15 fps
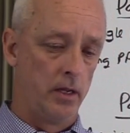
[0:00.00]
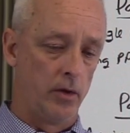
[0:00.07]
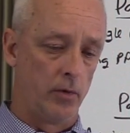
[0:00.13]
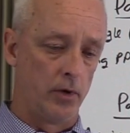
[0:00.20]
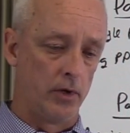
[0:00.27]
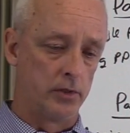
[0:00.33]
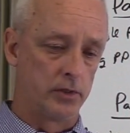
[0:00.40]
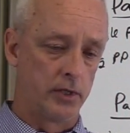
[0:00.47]
It
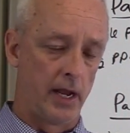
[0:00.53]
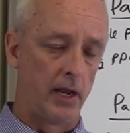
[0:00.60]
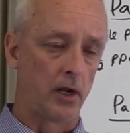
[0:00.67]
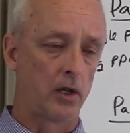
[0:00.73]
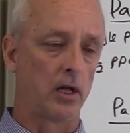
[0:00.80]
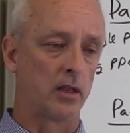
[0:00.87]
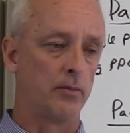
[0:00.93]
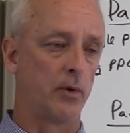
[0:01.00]
was 8
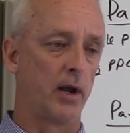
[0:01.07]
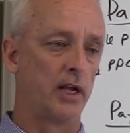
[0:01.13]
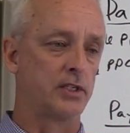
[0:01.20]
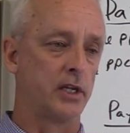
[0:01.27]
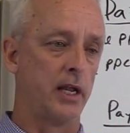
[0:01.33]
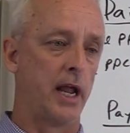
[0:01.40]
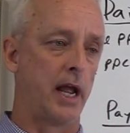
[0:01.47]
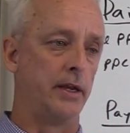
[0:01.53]
o'clock in the morning. I
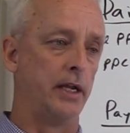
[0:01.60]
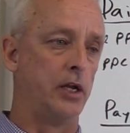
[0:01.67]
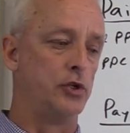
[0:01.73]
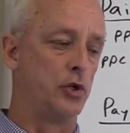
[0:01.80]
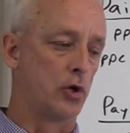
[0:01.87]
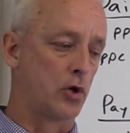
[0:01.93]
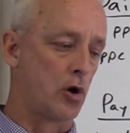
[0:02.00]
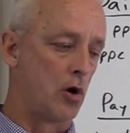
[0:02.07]
said, hey, I need
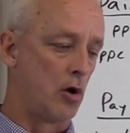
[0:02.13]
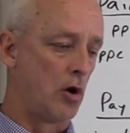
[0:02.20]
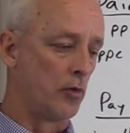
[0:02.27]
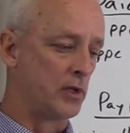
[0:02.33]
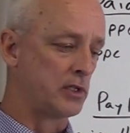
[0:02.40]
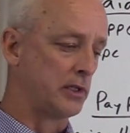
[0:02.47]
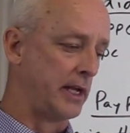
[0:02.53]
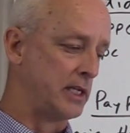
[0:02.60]
you to call all
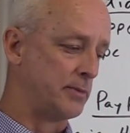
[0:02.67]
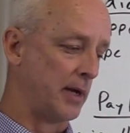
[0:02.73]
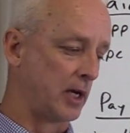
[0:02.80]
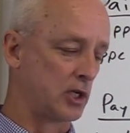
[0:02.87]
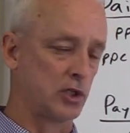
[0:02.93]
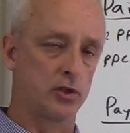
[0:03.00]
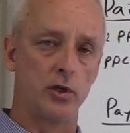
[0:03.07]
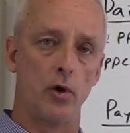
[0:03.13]
these leads back.
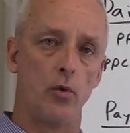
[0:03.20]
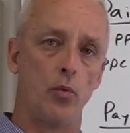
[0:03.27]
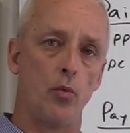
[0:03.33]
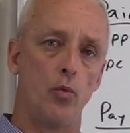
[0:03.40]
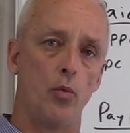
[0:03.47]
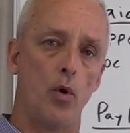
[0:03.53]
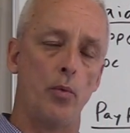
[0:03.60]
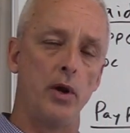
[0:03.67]
So
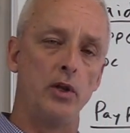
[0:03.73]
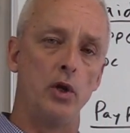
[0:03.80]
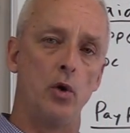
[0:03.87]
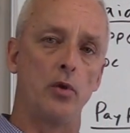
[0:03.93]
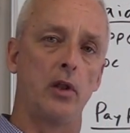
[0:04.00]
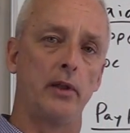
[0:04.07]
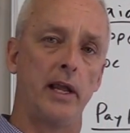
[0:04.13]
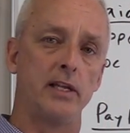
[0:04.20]
what we do
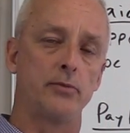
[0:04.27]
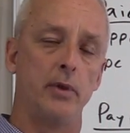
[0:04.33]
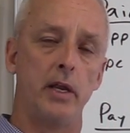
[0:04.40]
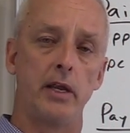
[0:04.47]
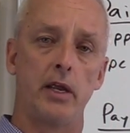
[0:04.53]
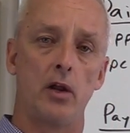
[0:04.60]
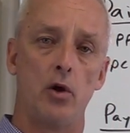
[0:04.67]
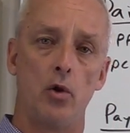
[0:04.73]
with the leads we
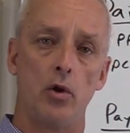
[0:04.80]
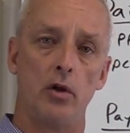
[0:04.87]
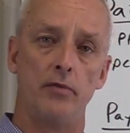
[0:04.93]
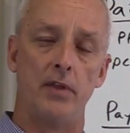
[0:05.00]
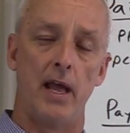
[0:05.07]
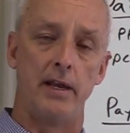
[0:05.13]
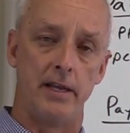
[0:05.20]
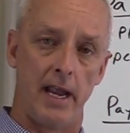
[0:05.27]
didn't get a hold of
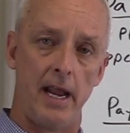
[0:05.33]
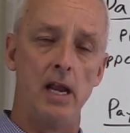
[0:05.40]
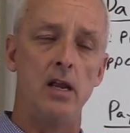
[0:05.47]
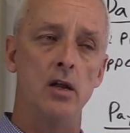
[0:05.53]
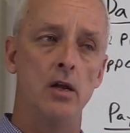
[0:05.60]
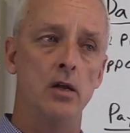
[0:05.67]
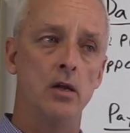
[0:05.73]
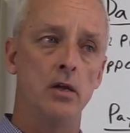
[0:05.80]
that day,
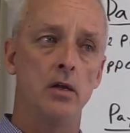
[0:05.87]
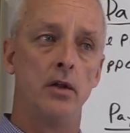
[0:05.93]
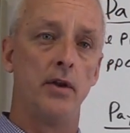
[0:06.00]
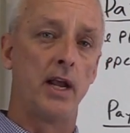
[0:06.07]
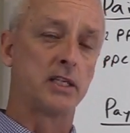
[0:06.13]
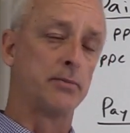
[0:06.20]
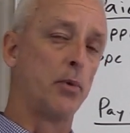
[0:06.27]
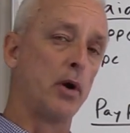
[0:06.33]

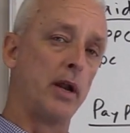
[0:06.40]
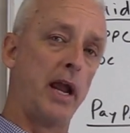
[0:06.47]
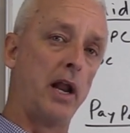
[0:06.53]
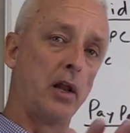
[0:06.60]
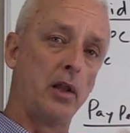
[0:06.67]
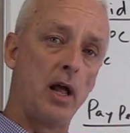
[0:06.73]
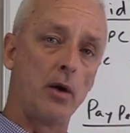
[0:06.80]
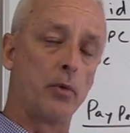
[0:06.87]
next morning at 8
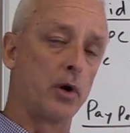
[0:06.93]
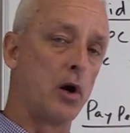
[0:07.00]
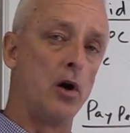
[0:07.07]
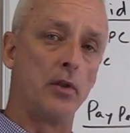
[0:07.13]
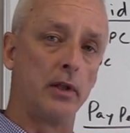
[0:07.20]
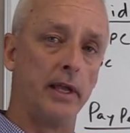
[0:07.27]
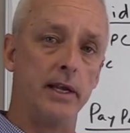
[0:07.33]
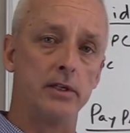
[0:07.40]
o'clock, we're
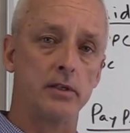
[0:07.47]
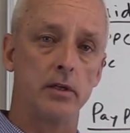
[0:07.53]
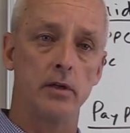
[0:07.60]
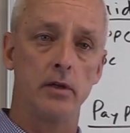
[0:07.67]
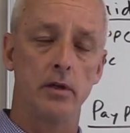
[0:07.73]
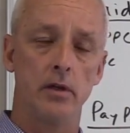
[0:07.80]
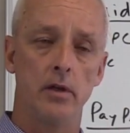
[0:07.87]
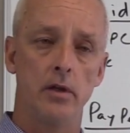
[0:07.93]
calling the leads.
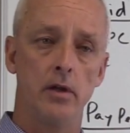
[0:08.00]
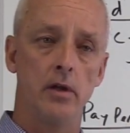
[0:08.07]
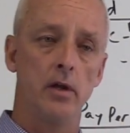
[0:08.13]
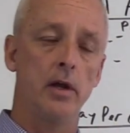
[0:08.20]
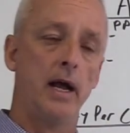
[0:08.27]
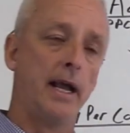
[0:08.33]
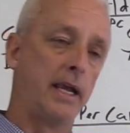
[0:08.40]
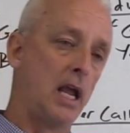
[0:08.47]

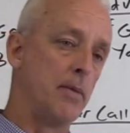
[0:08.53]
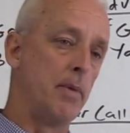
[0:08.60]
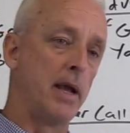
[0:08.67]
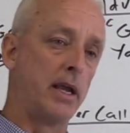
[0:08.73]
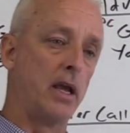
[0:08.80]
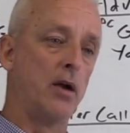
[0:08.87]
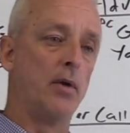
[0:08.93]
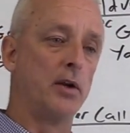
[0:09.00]
I came
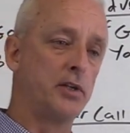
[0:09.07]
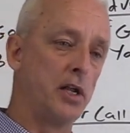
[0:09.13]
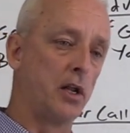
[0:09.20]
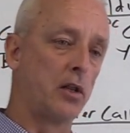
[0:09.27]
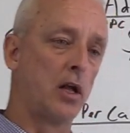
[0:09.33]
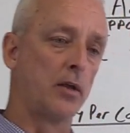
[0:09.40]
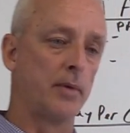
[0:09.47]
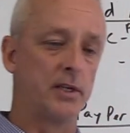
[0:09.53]
back in around 10
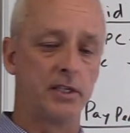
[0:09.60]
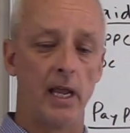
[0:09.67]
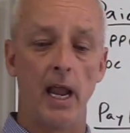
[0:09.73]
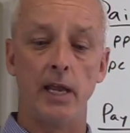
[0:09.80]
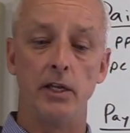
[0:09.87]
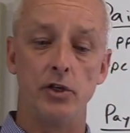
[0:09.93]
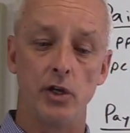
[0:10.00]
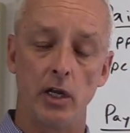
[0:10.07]
o'clock and I said,
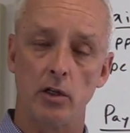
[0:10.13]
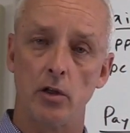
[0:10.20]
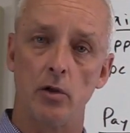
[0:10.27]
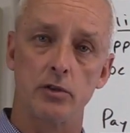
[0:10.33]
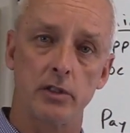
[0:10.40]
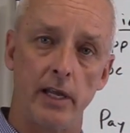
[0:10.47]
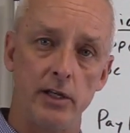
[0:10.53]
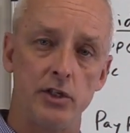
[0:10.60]
hey, did you get to
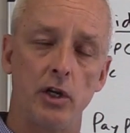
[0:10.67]
those leads?